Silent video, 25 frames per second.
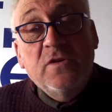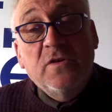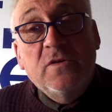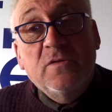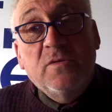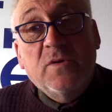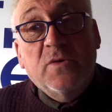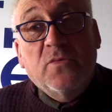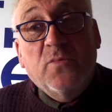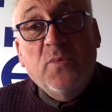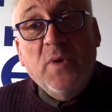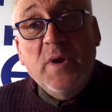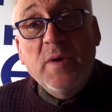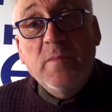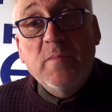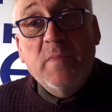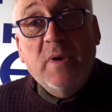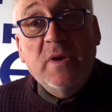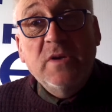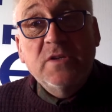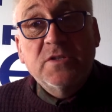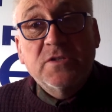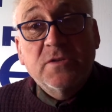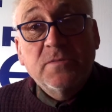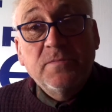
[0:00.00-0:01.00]
with
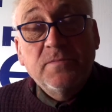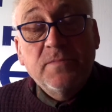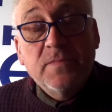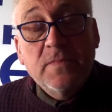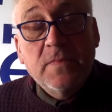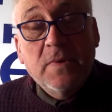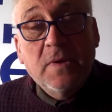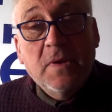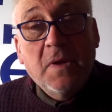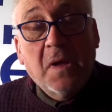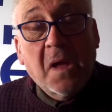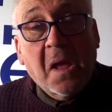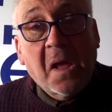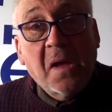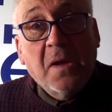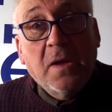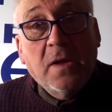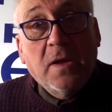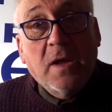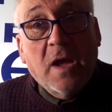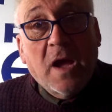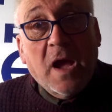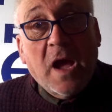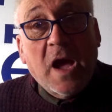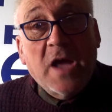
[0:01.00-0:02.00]
windmills
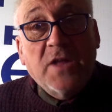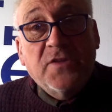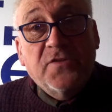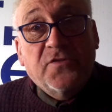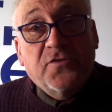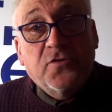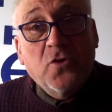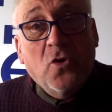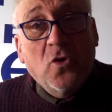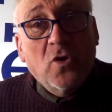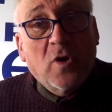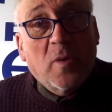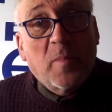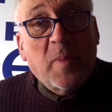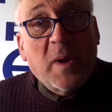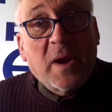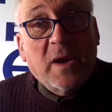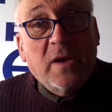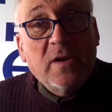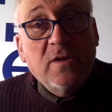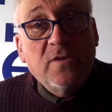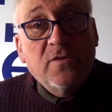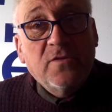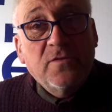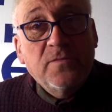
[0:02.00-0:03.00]
and solar
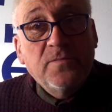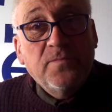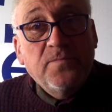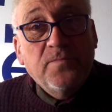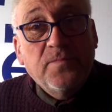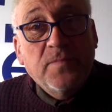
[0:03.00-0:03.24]
panels,